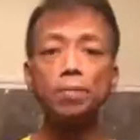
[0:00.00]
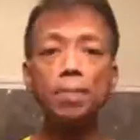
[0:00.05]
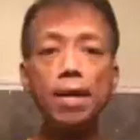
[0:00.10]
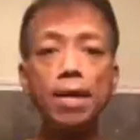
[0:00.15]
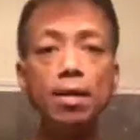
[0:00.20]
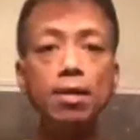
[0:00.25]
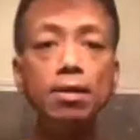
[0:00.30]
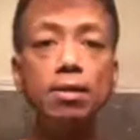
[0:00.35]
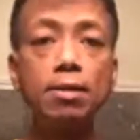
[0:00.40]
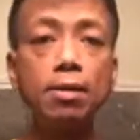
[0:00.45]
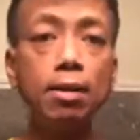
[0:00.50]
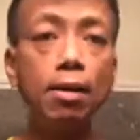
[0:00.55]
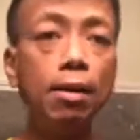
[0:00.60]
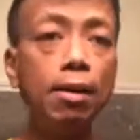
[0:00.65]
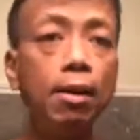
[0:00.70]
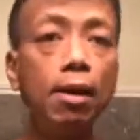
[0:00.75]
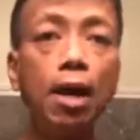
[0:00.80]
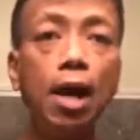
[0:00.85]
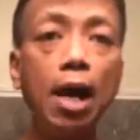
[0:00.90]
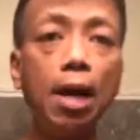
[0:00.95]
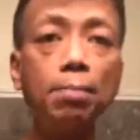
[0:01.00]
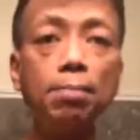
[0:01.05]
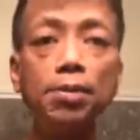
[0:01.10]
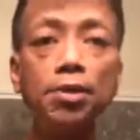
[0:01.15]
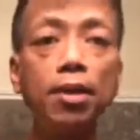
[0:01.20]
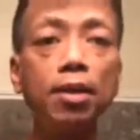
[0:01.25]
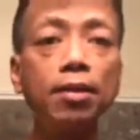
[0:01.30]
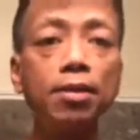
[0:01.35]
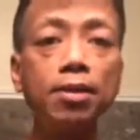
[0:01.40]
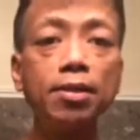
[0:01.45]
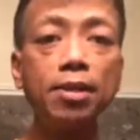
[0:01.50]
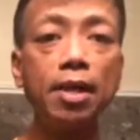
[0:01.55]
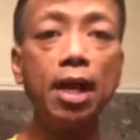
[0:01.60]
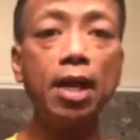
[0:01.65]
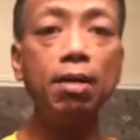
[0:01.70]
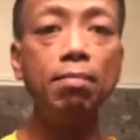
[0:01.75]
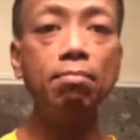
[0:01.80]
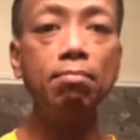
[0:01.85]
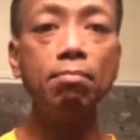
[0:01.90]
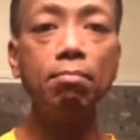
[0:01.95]
means I'm still the
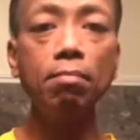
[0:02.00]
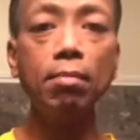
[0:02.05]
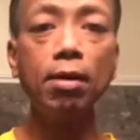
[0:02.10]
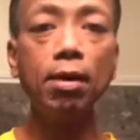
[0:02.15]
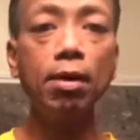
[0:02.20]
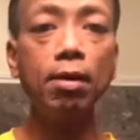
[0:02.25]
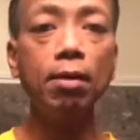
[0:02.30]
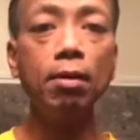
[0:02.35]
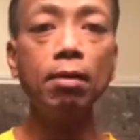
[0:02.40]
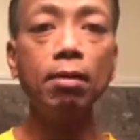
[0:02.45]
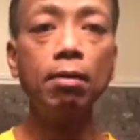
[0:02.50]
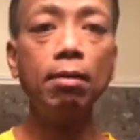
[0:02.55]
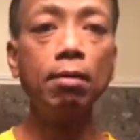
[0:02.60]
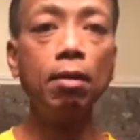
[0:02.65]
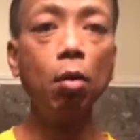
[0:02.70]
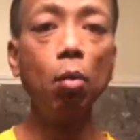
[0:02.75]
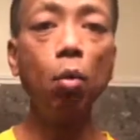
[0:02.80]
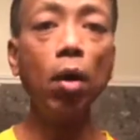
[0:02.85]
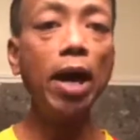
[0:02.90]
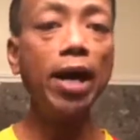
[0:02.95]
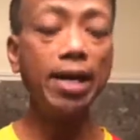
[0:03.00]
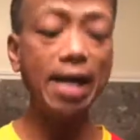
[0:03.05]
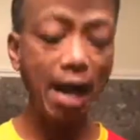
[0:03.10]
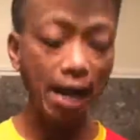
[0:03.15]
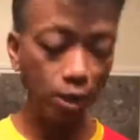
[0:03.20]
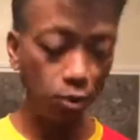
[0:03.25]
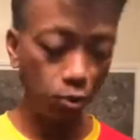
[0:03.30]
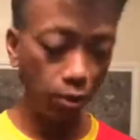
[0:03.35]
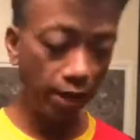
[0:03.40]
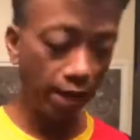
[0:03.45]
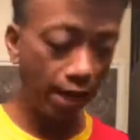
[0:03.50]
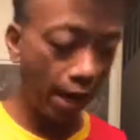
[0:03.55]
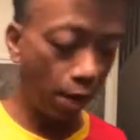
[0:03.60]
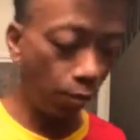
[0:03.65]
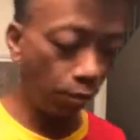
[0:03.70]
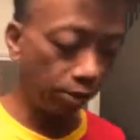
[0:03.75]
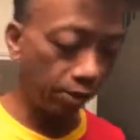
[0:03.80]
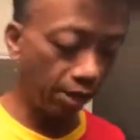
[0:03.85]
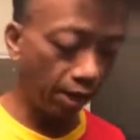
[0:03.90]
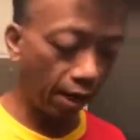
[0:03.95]
same weight. Actually, I
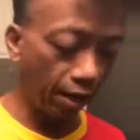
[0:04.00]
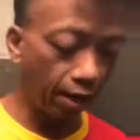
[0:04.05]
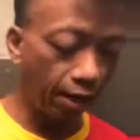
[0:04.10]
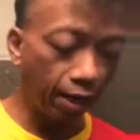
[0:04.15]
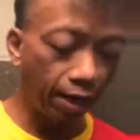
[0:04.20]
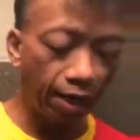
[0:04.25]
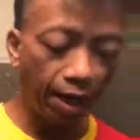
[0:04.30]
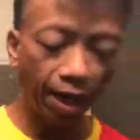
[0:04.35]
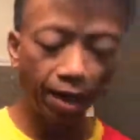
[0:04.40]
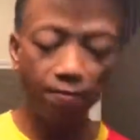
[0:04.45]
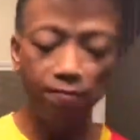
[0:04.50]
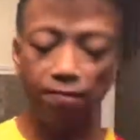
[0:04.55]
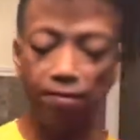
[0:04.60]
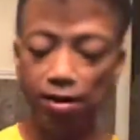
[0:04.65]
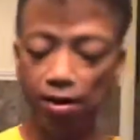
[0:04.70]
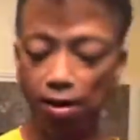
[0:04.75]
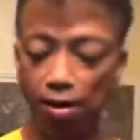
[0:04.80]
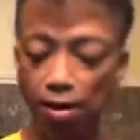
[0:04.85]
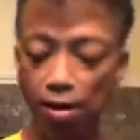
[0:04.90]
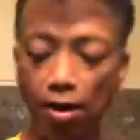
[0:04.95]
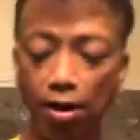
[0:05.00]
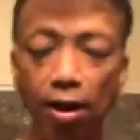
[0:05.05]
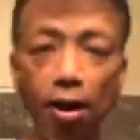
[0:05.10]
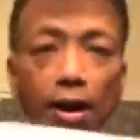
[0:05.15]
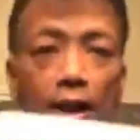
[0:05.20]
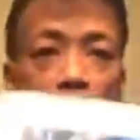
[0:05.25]
was a little heavier